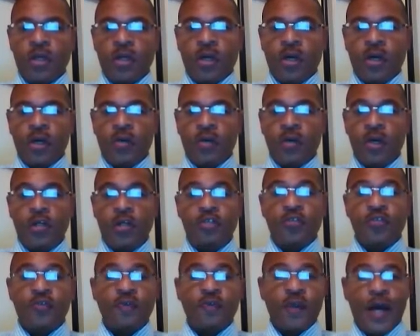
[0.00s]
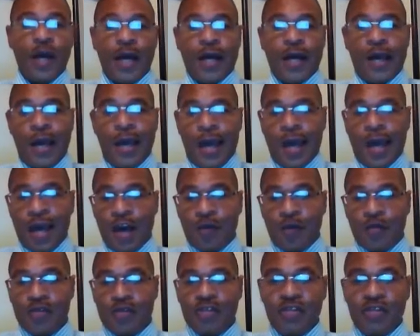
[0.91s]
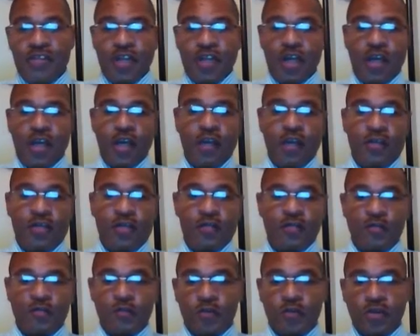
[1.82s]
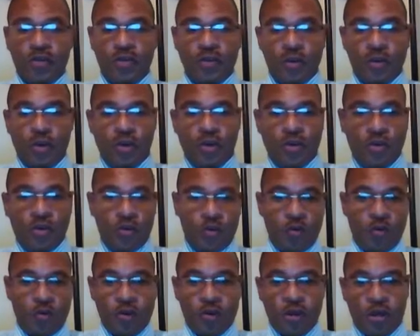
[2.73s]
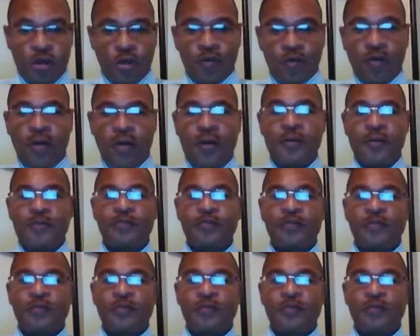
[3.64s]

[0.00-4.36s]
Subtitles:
country-fried ham and steaks, and real good home cooking, right?